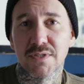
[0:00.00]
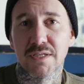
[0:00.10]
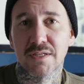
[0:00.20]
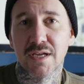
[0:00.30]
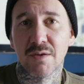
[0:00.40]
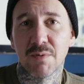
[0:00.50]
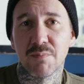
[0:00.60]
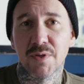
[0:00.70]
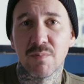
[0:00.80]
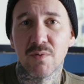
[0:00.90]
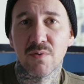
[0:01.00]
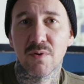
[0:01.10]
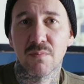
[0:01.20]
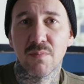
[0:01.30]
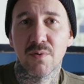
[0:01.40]
it can be people who
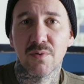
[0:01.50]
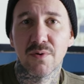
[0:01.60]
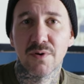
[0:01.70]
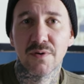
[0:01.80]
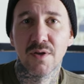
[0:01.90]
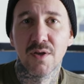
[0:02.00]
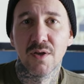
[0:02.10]
got murdered,